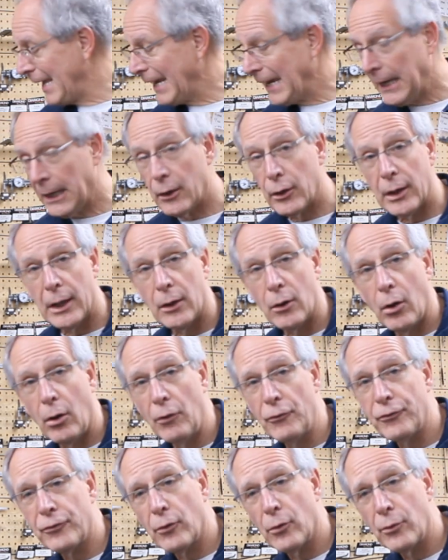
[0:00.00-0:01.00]
And
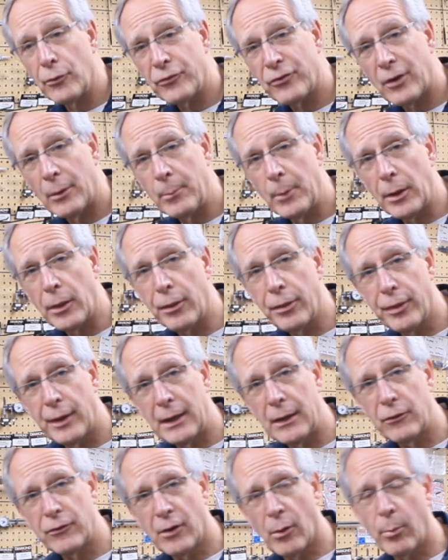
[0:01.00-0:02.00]
also some of the
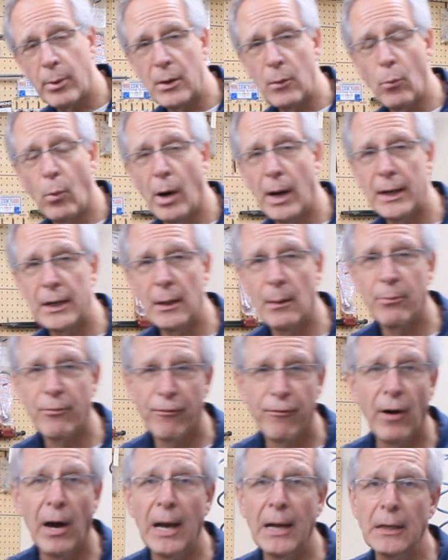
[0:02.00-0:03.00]
things that we wind up
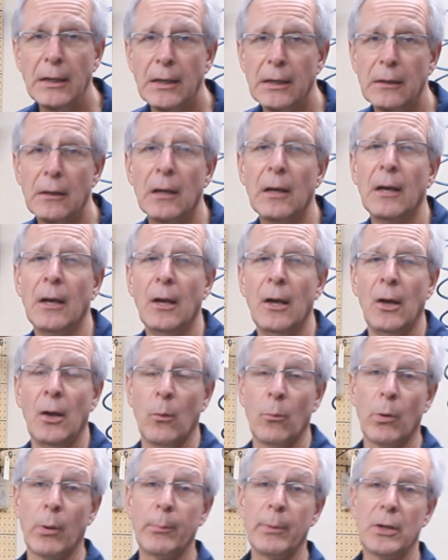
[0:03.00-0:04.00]
finding
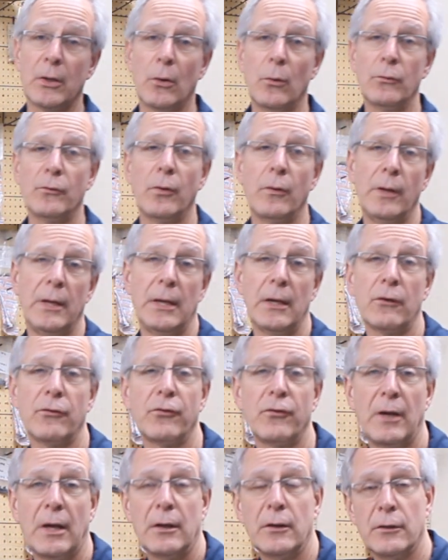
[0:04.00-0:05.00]
when we go to the
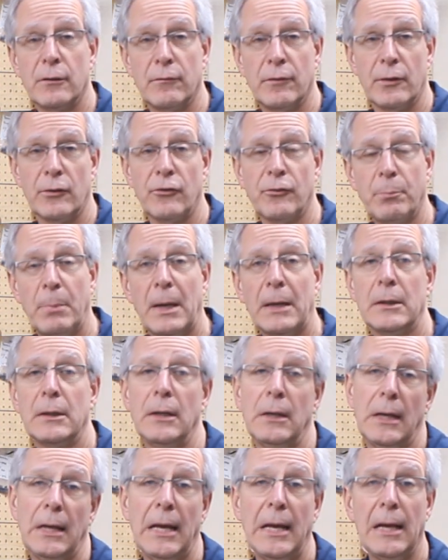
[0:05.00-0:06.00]
extent of
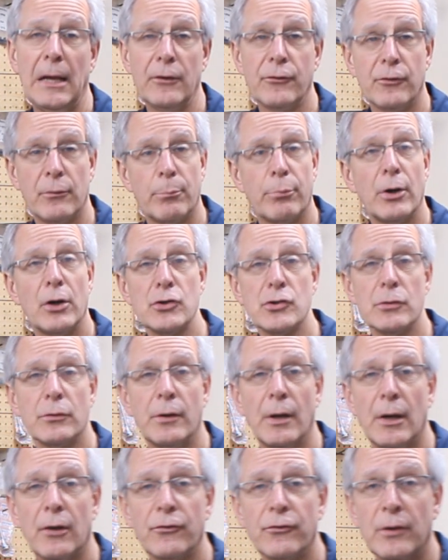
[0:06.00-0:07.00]
inspecting the heads and
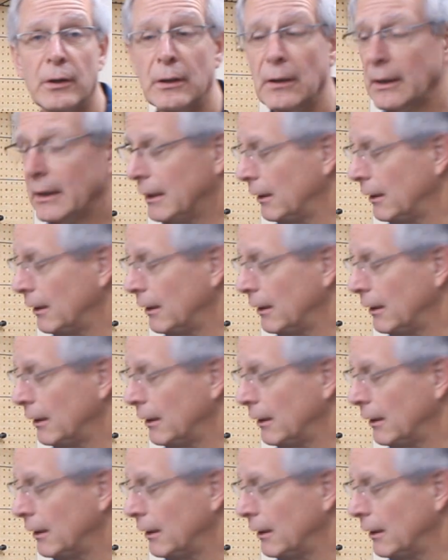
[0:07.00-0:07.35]
pressure testing